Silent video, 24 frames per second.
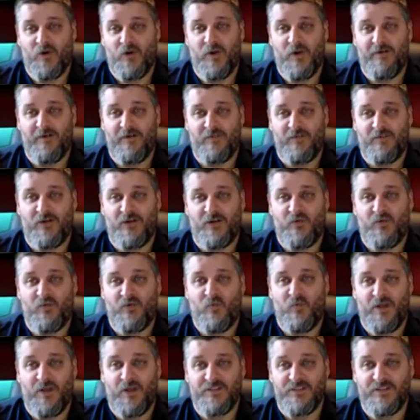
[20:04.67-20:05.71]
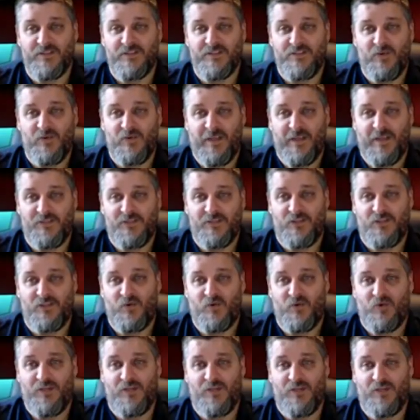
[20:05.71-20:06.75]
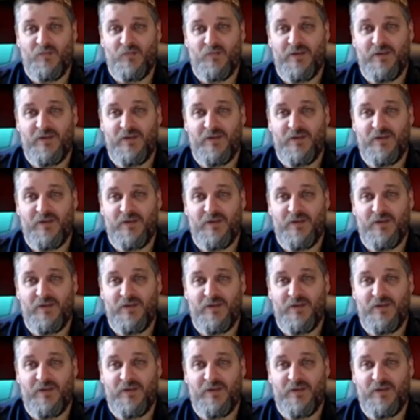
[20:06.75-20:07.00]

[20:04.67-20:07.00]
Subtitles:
whoever was to answer the question.